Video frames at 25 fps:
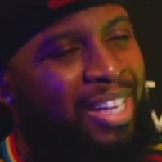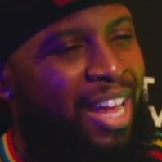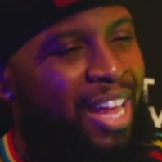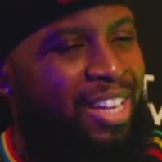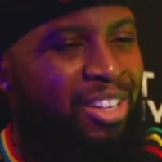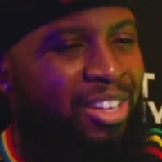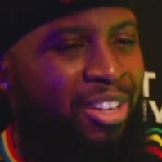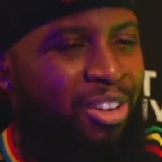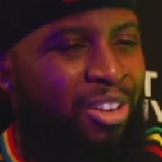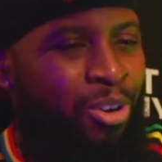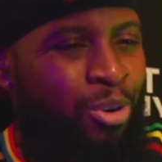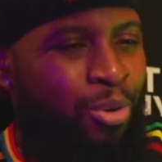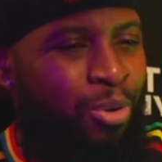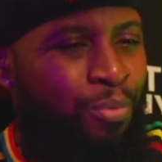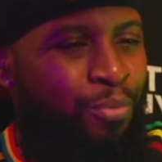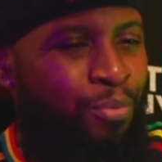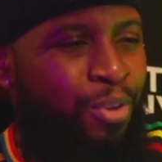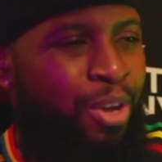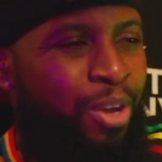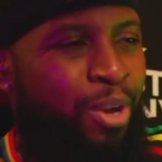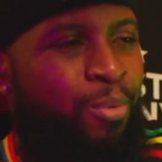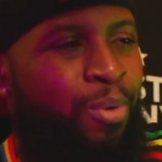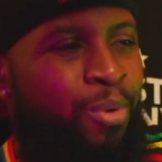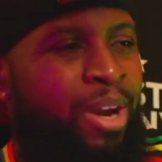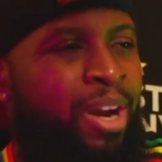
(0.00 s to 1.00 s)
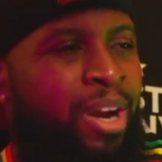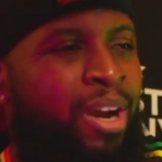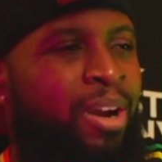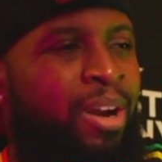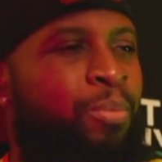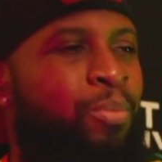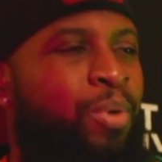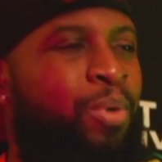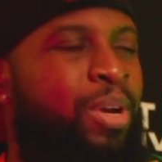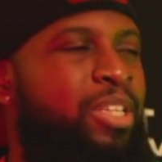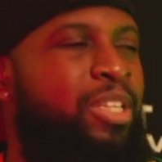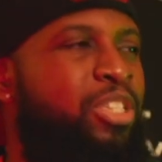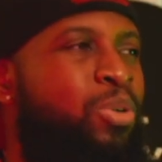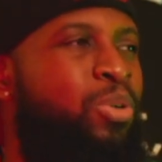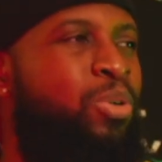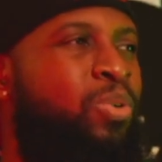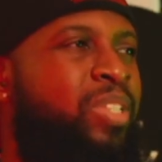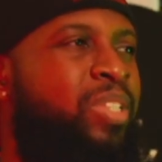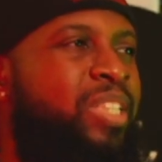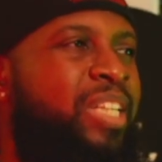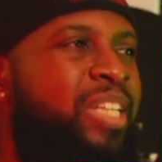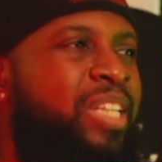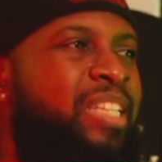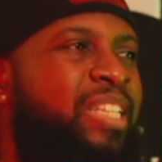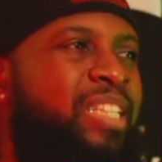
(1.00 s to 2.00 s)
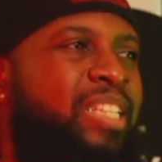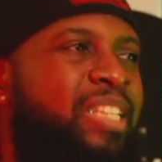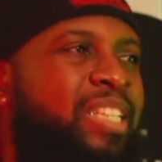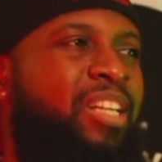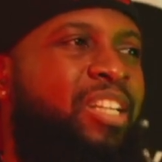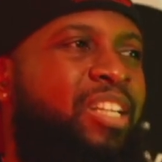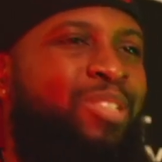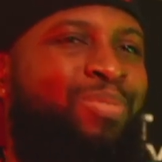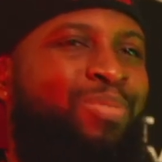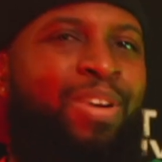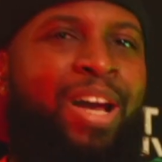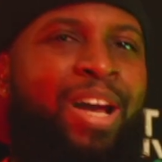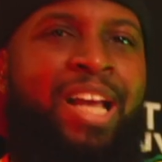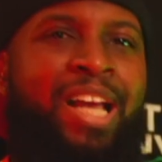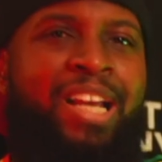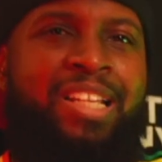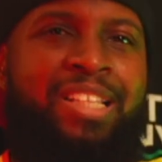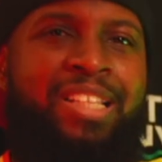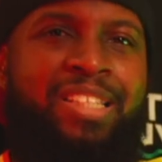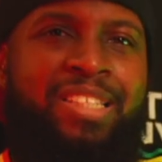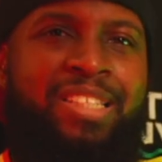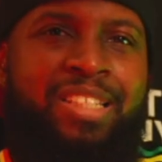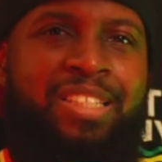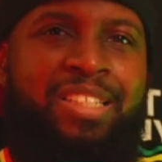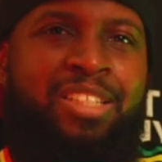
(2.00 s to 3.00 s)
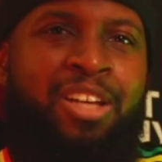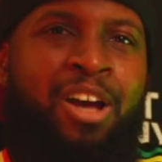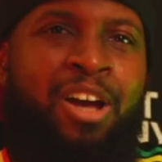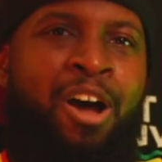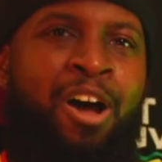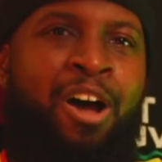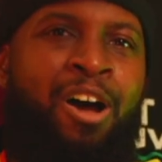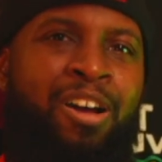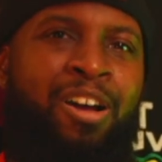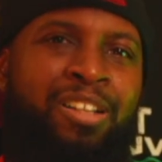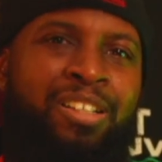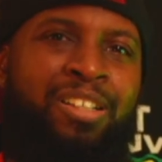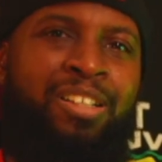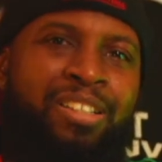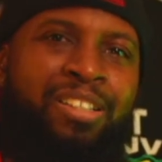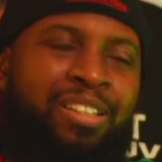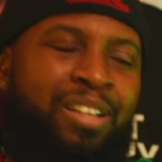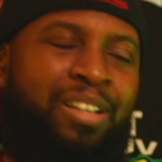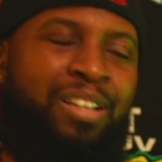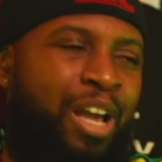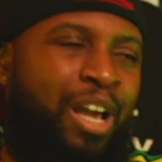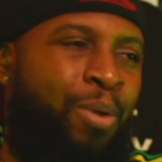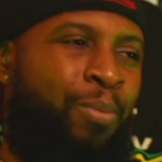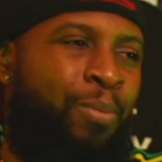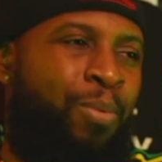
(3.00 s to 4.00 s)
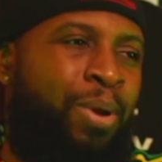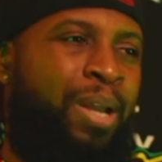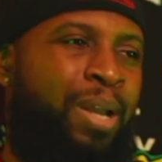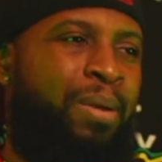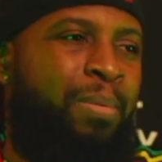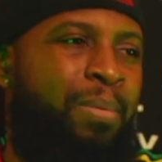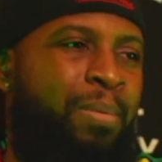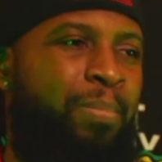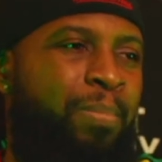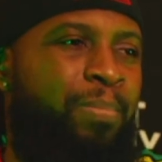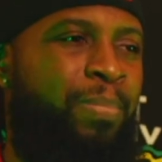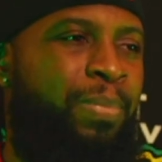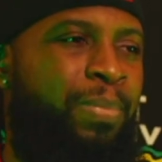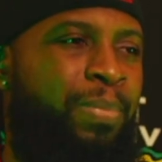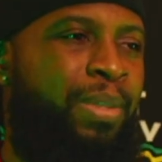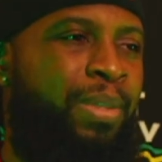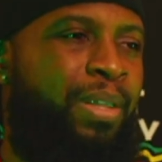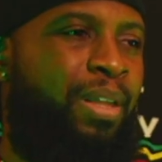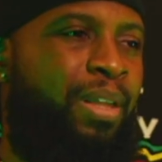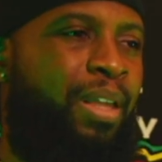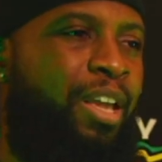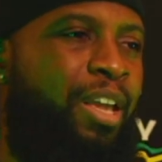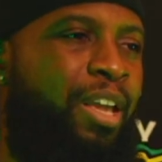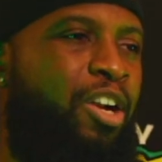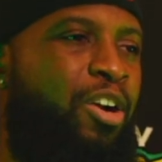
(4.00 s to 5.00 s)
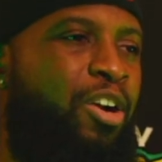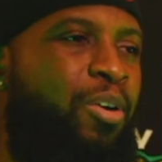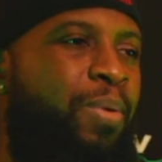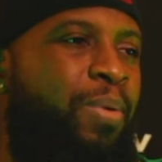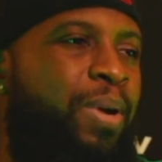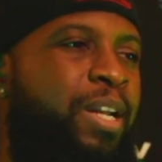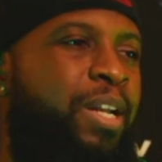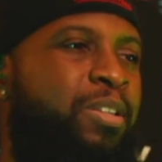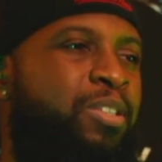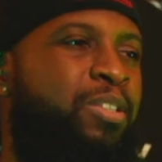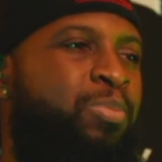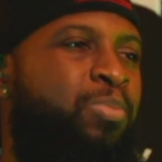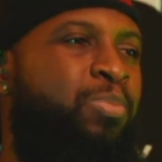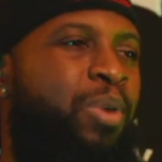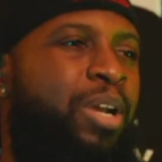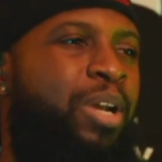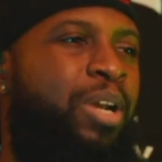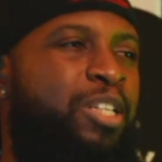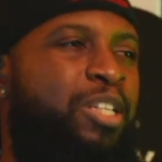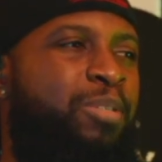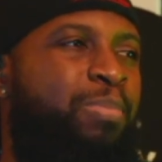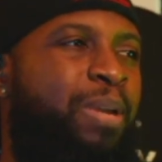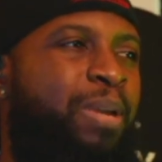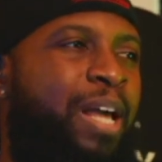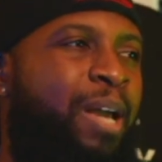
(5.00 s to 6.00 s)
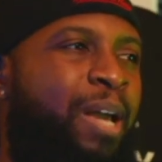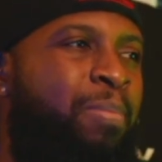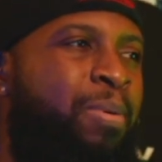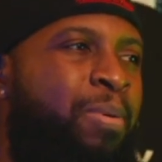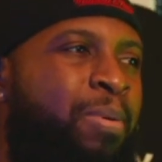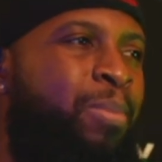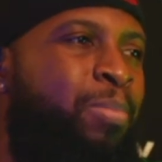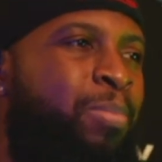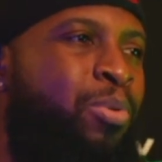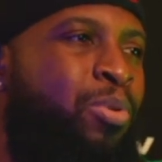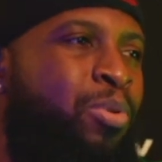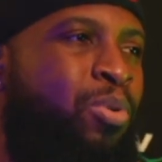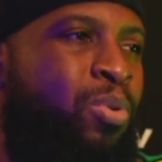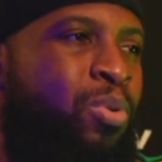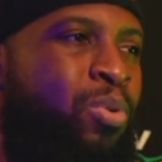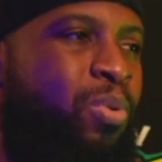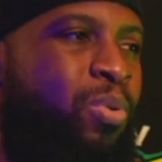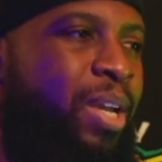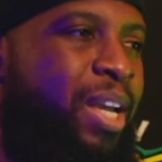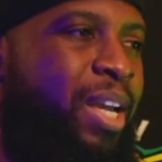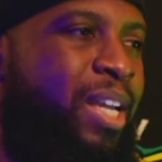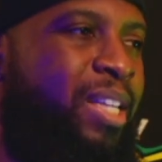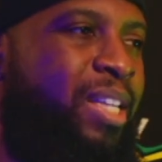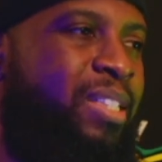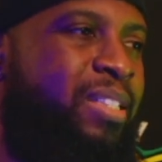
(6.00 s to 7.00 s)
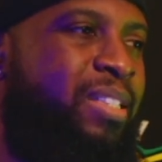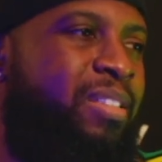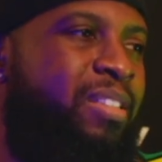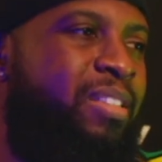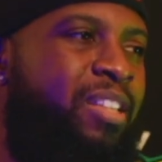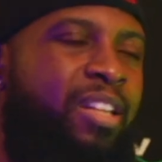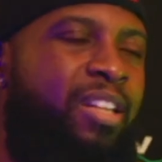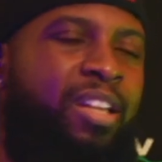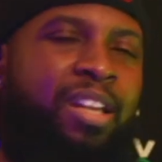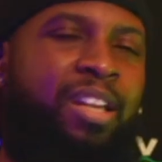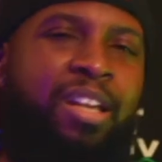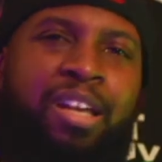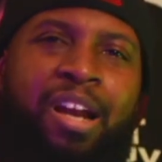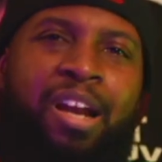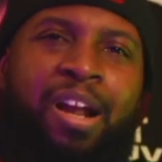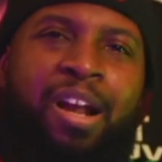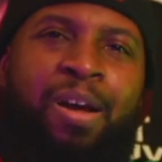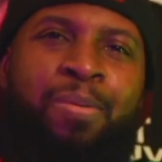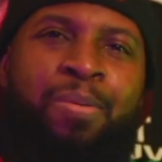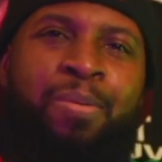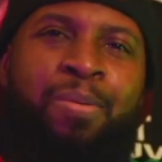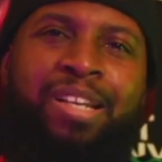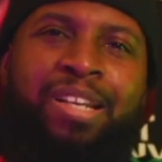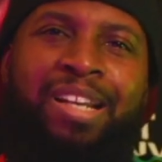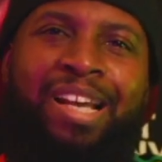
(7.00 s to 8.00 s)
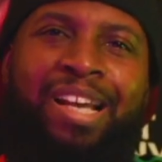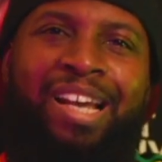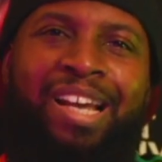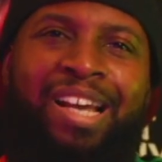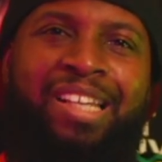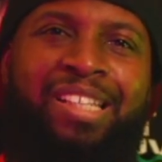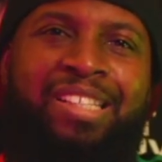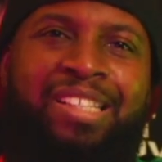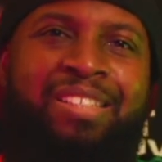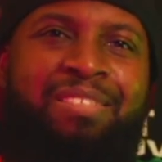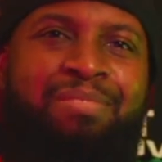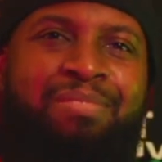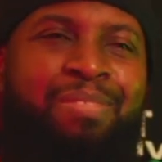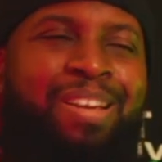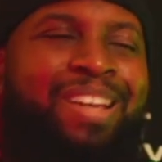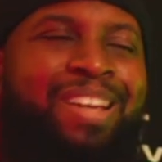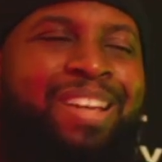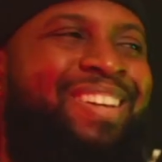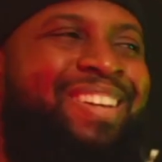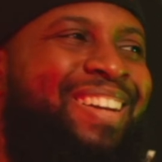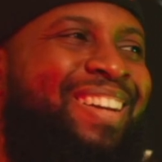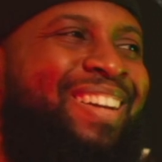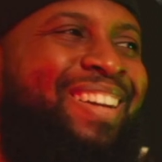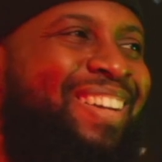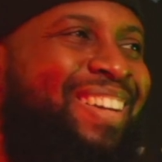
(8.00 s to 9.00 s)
so it's like the whole thing where when Scorsese does violence, it's art, and when you know when it's when it's black people it's you know what i mean like it's